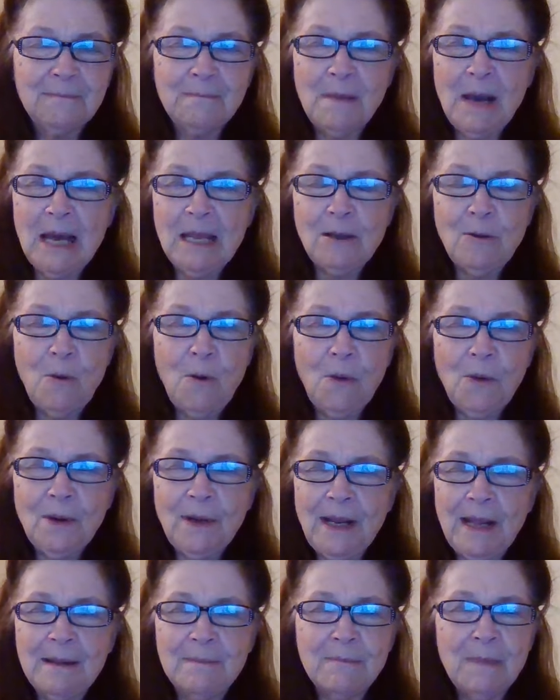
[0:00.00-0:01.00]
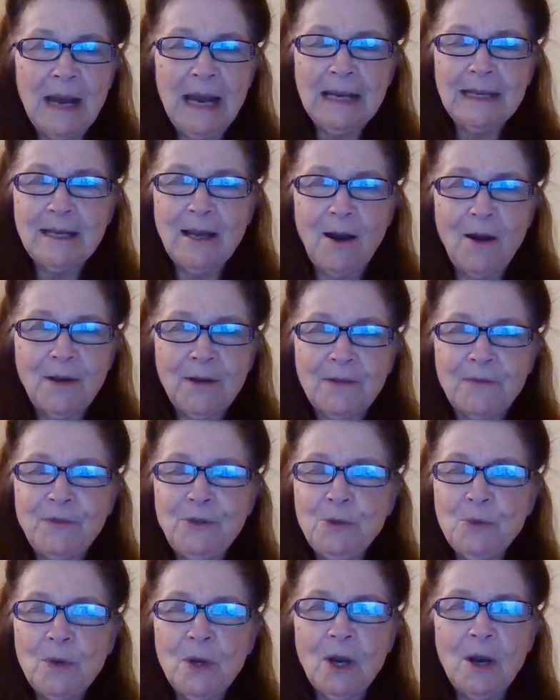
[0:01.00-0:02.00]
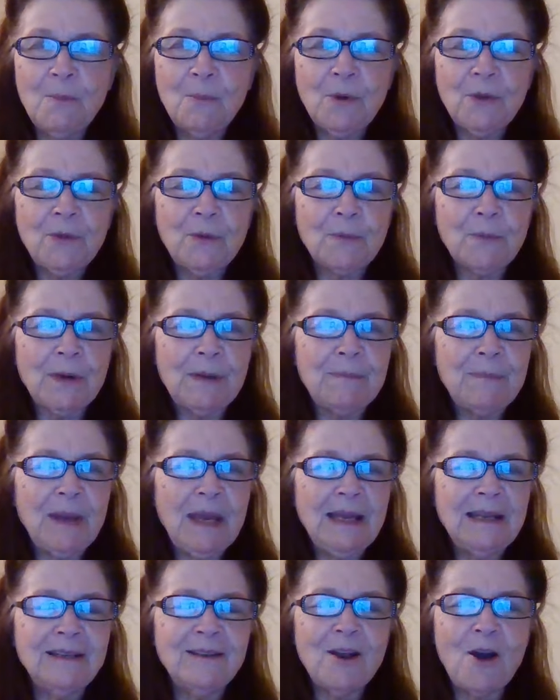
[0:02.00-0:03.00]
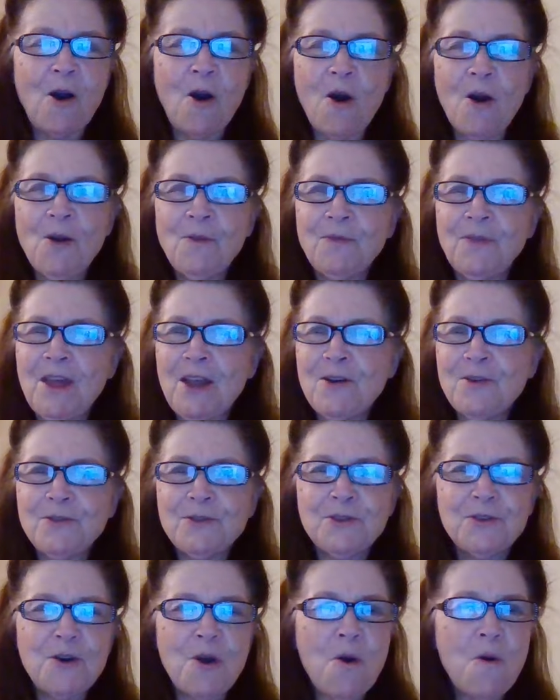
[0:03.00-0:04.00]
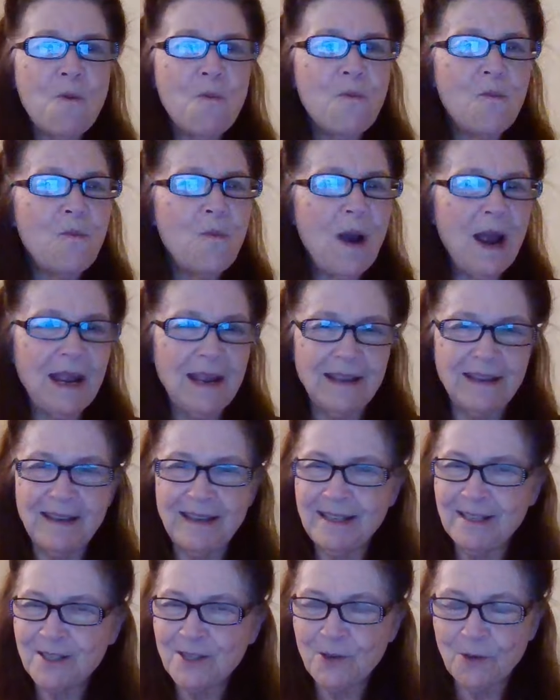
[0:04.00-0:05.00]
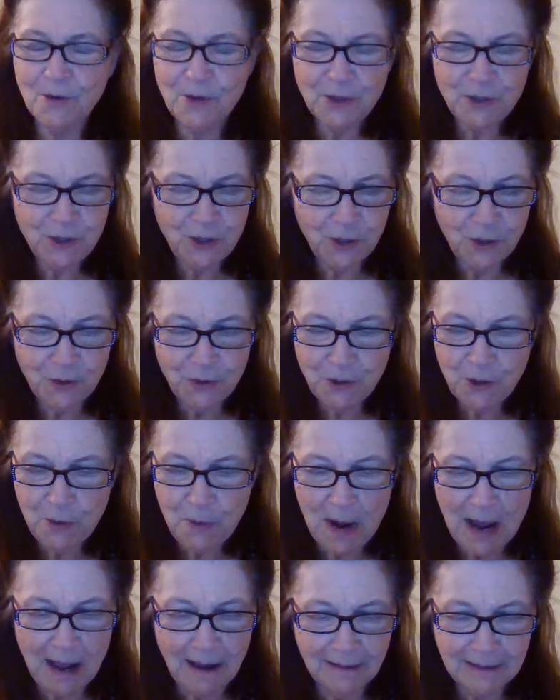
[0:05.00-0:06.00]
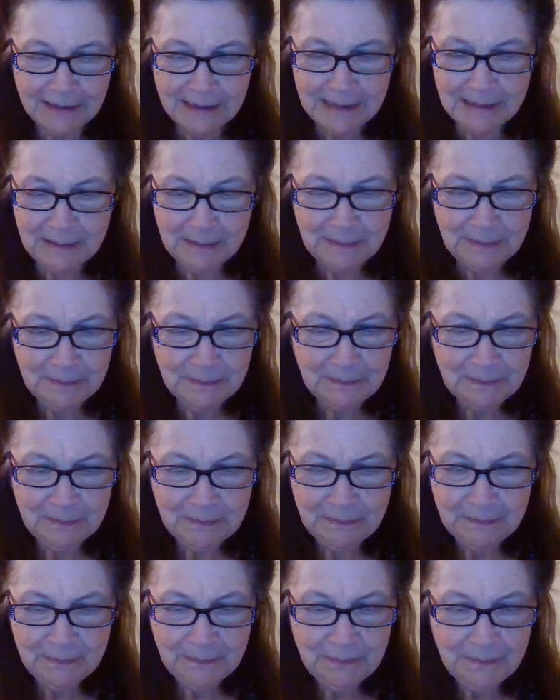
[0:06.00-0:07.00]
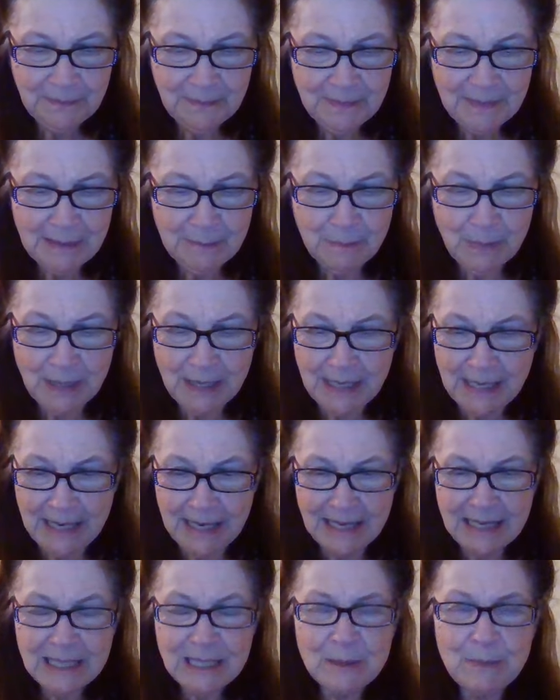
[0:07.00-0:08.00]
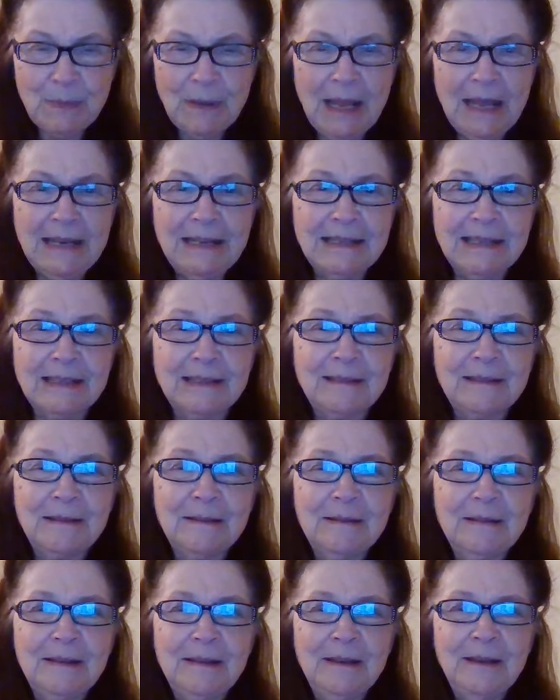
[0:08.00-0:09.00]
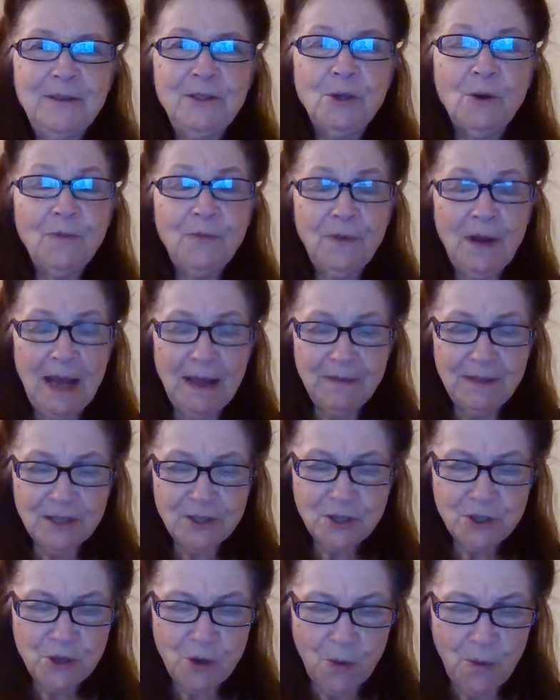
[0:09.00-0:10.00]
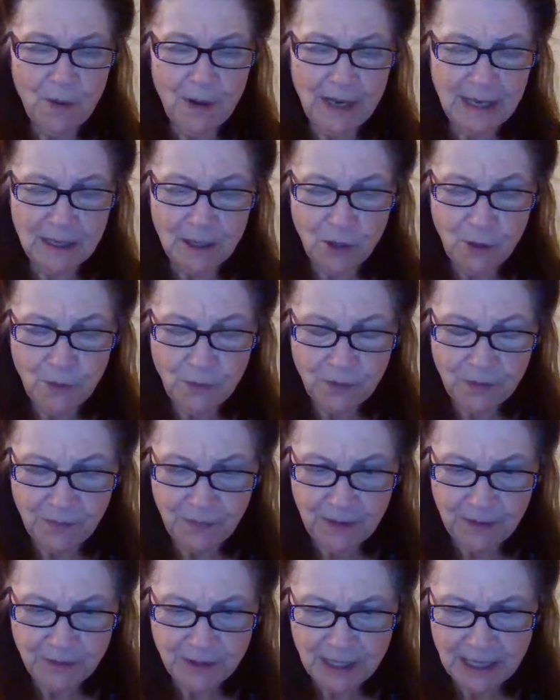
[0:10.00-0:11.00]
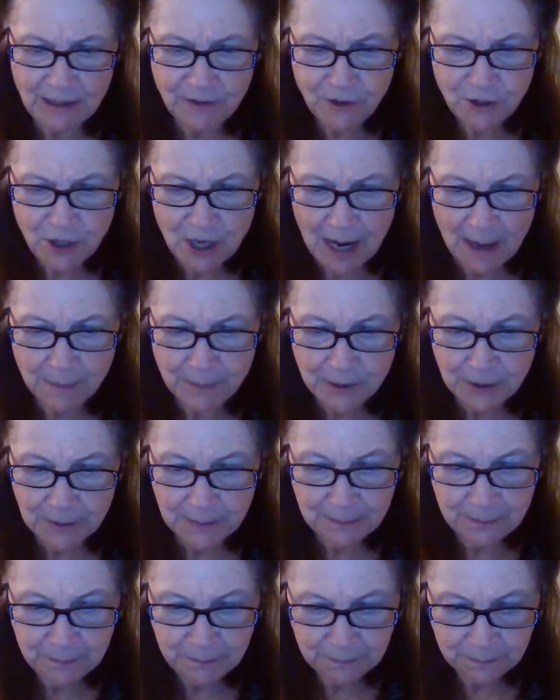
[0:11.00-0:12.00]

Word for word: My Lord and my God, if you come with a repentant heart, there's no way he's going to turn you out. But he explained it. You'll find this story in Luke, the 15th chapter.